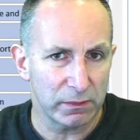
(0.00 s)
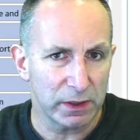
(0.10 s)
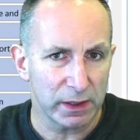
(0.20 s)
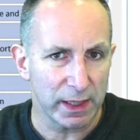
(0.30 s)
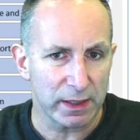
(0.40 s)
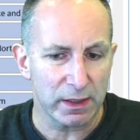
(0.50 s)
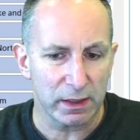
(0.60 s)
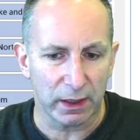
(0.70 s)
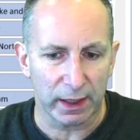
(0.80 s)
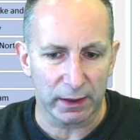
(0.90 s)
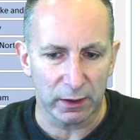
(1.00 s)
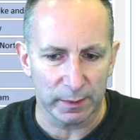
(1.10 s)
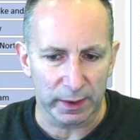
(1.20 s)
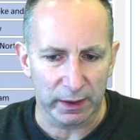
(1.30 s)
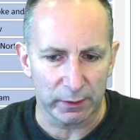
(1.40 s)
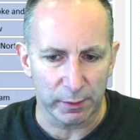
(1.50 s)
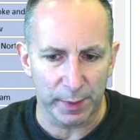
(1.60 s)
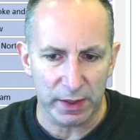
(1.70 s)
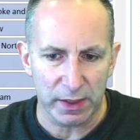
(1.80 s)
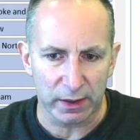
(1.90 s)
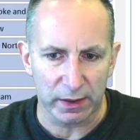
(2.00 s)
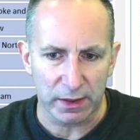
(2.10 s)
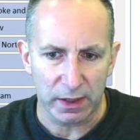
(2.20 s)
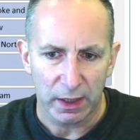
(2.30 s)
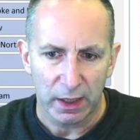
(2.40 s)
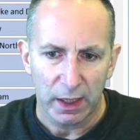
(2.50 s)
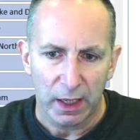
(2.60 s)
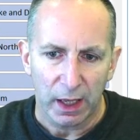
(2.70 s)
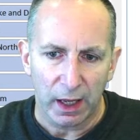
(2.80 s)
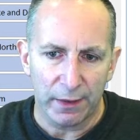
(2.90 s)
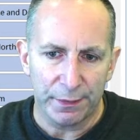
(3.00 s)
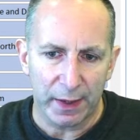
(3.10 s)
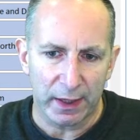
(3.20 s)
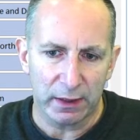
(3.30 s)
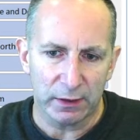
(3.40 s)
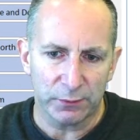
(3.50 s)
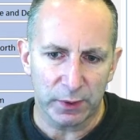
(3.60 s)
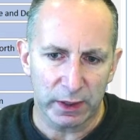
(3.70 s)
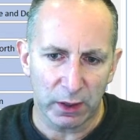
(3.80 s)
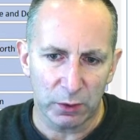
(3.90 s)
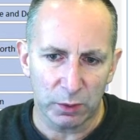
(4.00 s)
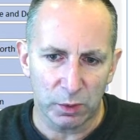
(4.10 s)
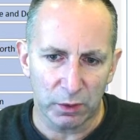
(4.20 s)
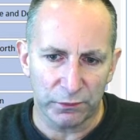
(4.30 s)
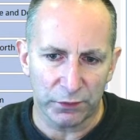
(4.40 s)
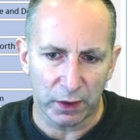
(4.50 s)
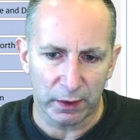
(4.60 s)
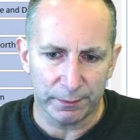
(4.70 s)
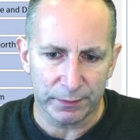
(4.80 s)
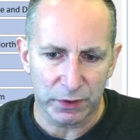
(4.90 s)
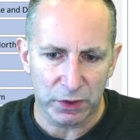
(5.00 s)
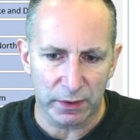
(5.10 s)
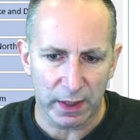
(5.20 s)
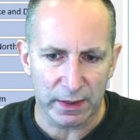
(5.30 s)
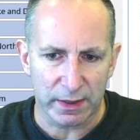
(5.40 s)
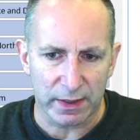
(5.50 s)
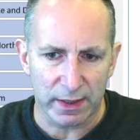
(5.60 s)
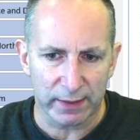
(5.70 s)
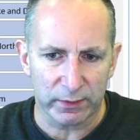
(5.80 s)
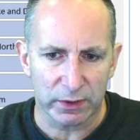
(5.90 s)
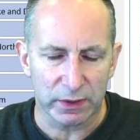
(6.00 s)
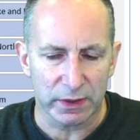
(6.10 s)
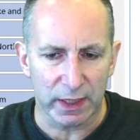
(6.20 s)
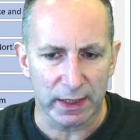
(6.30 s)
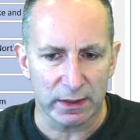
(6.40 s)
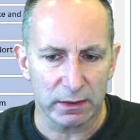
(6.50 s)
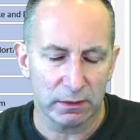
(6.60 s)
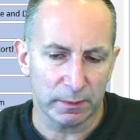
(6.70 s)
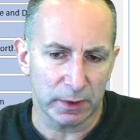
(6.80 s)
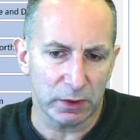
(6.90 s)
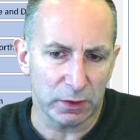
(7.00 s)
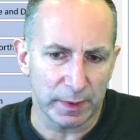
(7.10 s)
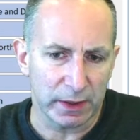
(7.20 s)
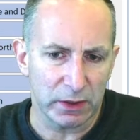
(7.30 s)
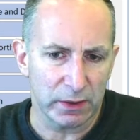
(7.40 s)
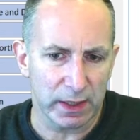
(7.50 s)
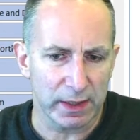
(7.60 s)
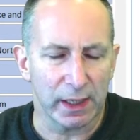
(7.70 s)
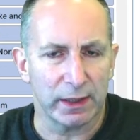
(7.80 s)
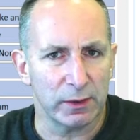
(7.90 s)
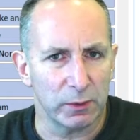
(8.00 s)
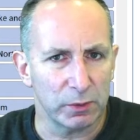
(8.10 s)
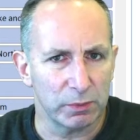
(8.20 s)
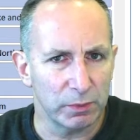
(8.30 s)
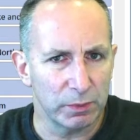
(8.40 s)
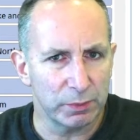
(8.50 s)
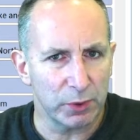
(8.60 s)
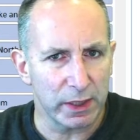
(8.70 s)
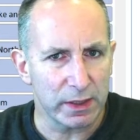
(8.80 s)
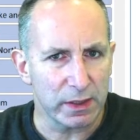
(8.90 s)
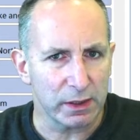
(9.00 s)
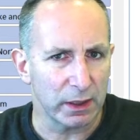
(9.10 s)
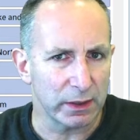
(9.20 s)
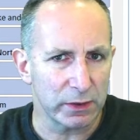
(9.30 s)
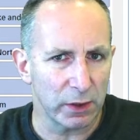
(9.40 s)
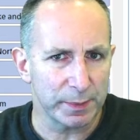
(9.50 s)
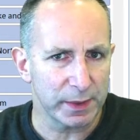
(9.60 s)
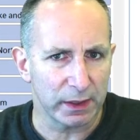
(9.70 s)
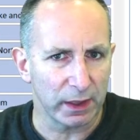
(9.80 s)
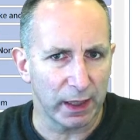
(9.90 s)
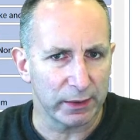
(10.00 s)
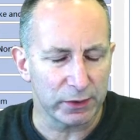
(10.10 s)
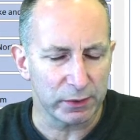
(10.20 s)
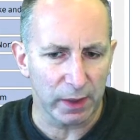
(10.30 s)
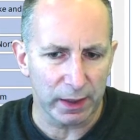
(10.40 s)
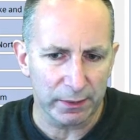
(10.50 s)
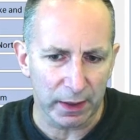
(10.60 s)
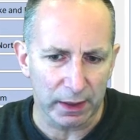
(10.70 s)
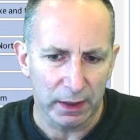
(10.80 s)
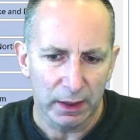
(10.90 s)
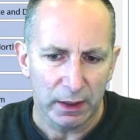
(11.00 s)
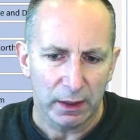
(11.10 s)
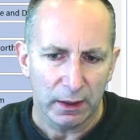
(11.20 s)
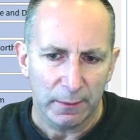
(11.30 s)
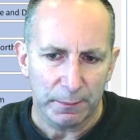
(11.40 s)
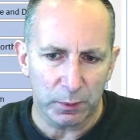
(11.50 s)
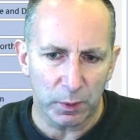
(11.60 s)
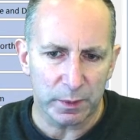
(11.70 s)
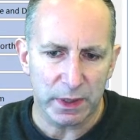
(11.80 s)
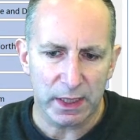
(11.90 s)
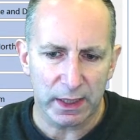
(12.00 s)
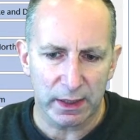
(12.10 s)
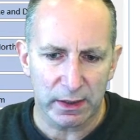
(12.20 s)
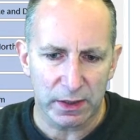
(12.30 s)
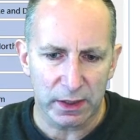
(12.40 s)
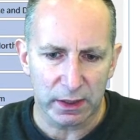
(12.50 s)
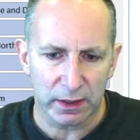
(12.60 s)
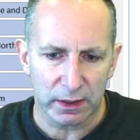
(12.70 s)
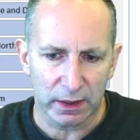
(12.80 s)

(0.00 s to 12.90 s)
less economically robust areas. And then if we go from 2007 to date, I mean, it could have been 2008, there were prices kind of topped out around then. But what we see is that,